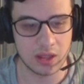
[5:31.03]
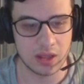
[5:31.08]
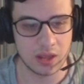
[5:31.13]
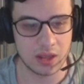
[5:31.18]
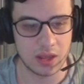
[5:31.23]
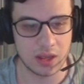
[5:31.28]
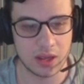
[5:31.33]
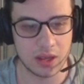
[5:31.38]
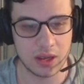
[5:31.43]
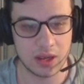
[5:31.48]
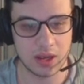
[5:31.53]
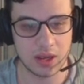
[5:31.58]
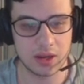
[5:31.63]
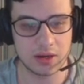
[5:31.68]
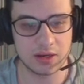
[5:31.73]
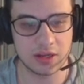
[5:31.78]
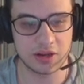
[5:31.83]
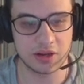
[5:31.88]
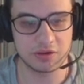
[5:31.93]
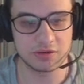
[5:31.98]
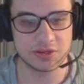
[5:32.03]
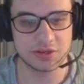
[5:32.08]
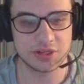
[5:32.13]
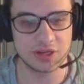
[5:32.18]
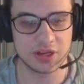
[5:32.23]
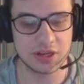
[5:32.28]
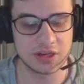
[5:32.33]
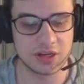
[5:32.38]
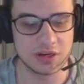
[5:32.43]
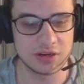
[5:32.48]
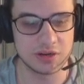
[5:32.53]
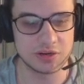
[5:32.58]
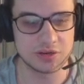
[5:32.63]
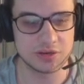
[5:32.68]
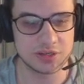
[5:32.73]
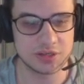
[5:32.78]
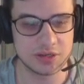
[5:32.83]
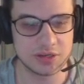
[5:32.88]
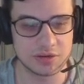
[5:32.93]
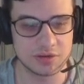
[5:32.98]
And yellow's
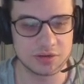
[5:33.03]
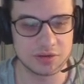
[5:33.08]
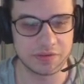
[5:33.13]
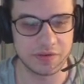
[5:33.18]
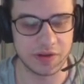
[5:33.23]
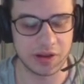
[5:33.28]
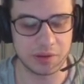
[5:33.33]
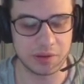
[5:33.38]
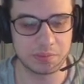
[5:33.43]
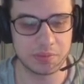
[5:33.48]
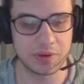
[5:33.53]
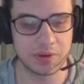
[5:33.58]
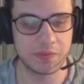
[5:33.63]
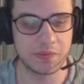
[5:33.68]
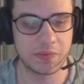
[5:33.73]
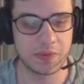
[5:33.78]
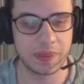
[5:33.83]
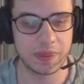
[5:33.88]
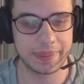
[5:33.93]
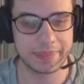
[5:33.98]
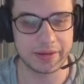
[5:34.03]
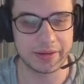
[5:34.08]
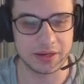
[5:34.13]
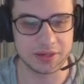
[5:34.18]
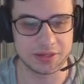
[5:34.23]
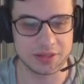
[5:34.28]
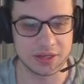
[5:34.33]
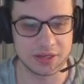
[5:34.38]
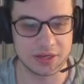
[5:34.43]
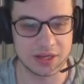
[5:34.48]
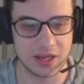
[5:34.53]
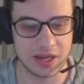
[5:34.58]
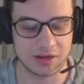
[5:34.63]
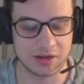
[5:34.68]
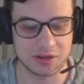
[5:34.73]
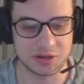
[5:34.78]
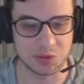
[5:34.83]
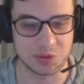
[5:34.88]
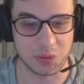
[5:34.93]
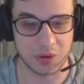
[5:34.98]
continues to develop because the attack
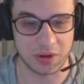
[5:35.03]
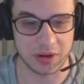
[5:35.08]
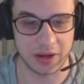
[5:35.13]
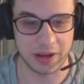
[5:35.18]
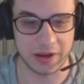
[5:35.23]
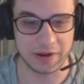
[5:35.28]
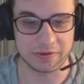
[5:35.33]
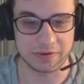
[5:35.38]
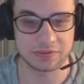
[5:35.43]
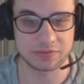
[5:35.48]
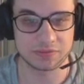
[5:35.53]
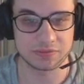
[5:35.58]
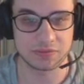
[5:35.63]
doesn't work yet.